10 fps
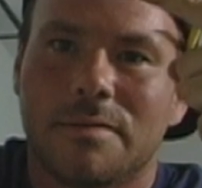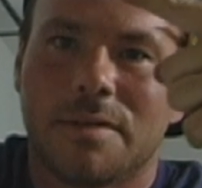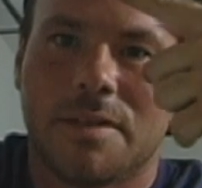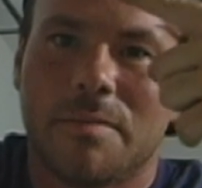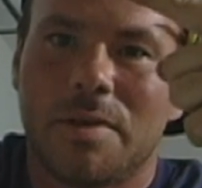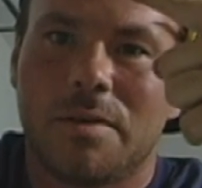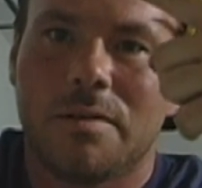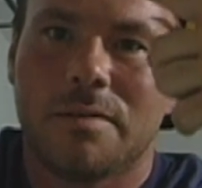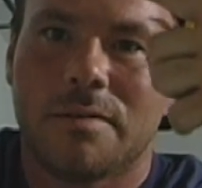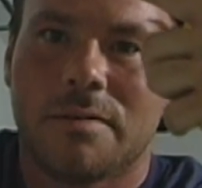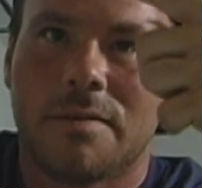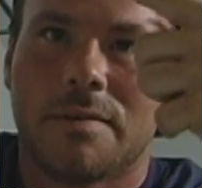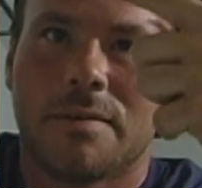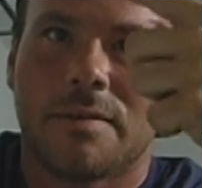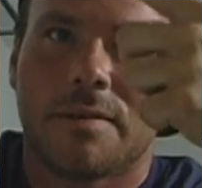in the middle
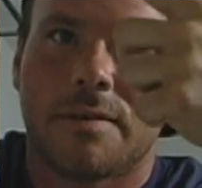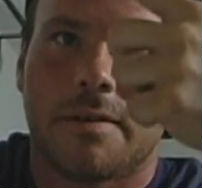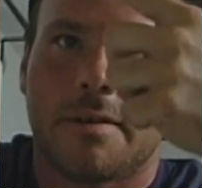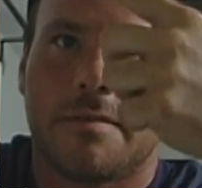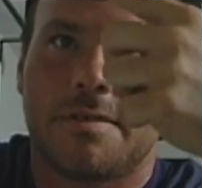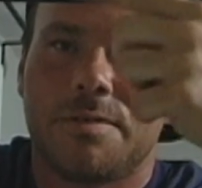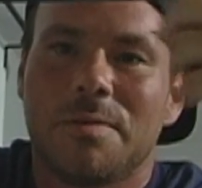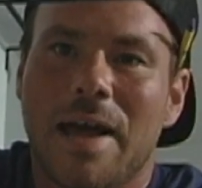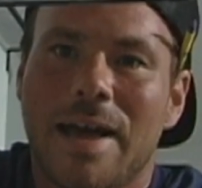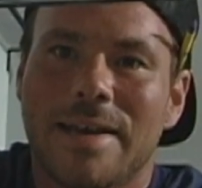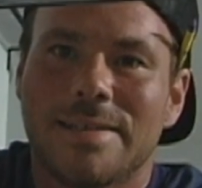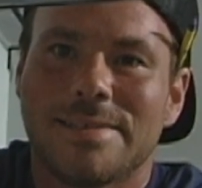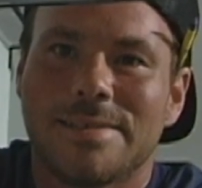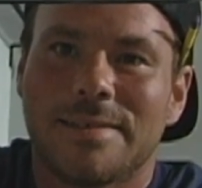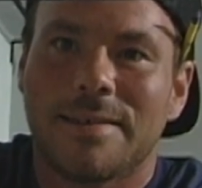of the 2 lines.